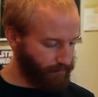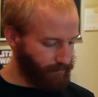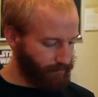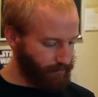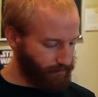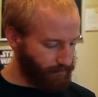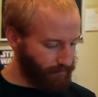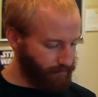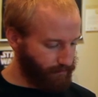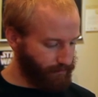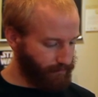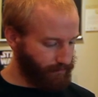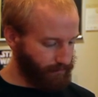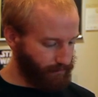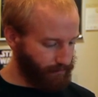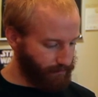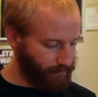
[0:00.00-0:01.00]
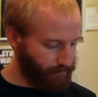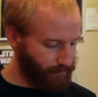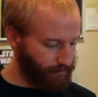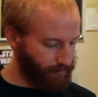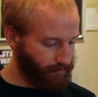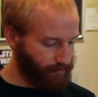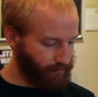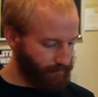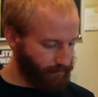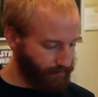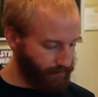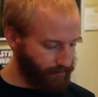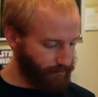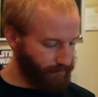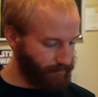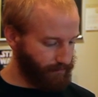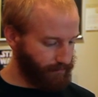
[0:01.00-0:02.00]

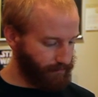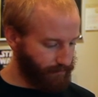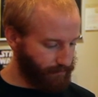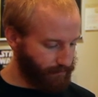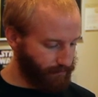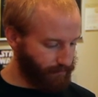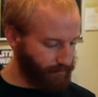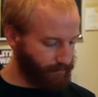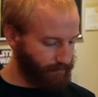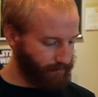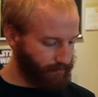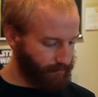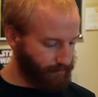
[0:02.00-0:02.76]
[no speech]